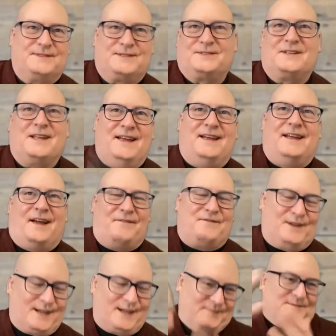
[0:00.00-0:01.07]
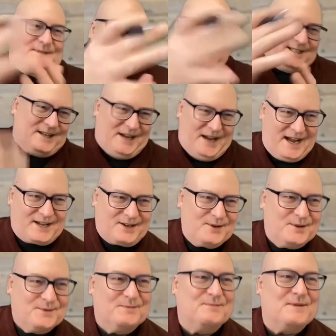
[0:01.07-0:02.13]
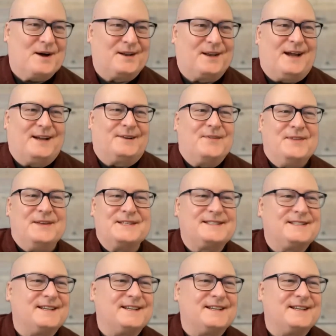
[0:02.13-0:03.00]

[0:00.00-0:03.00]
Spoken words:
I feel like I'm just going to echo you a lot on this.